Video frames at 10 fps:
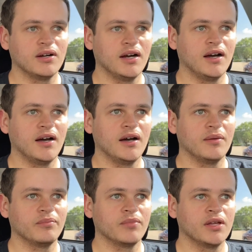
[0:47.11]

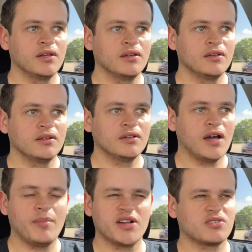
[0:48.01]

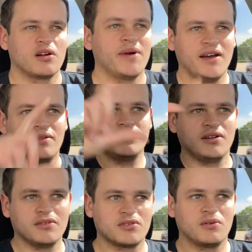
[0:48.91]
I'm not sure about,
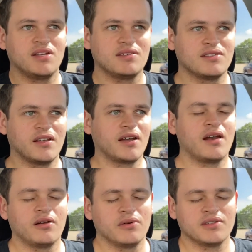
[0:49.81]
screens. Like, I
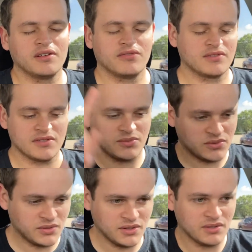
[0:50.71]
don't know what the difference is
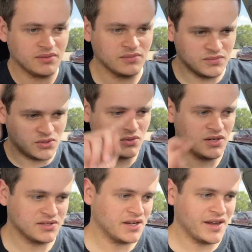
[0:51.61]
between the
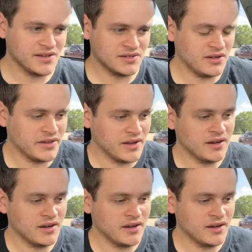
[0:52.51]
screen size and all that.